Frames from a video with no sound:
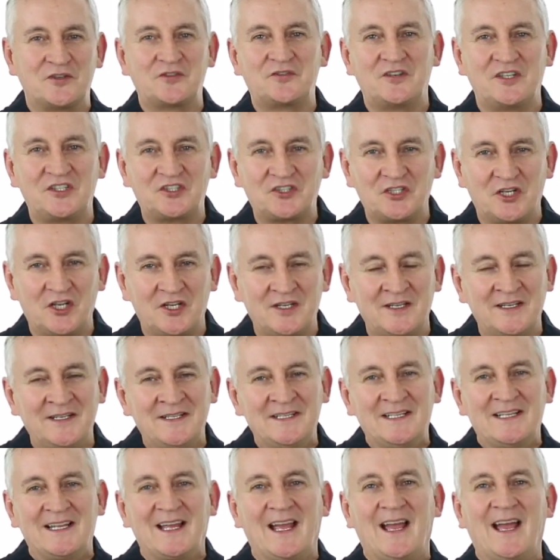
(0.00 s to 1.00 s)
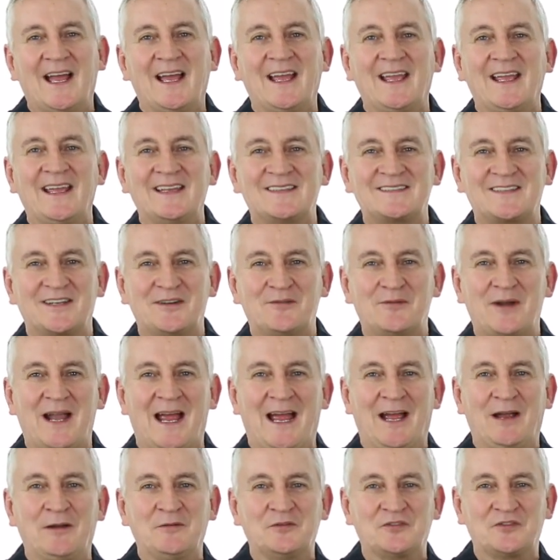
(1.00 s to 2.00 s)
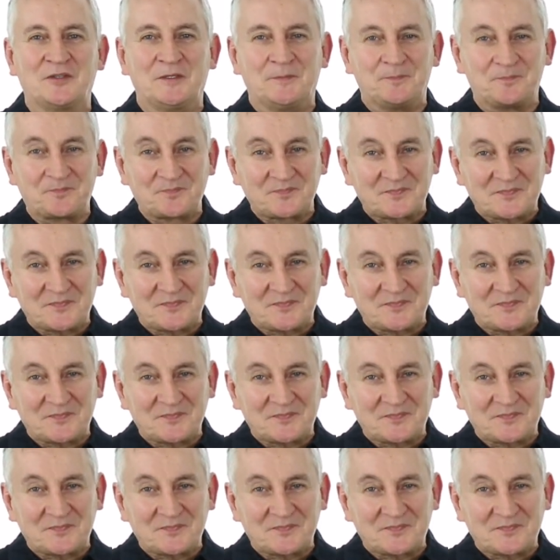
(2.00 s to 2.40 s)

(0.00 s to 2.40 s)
nutrition, it's around